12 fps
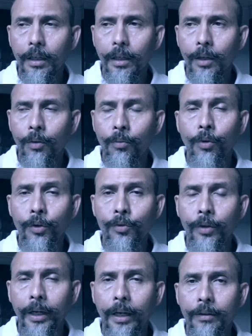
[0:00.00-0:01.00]
what you
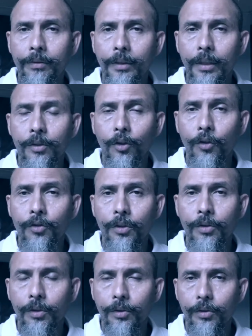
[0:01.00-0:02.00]
have is
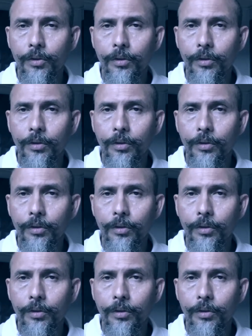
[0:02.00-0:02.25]
consciousness.